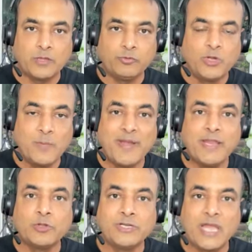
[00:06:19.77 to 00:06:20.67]
so
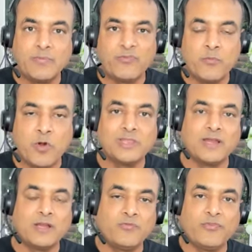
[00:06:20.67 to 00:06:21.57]
depending on the type of model,
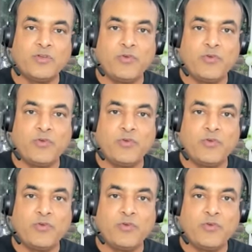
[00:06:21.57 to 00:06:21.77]
there are different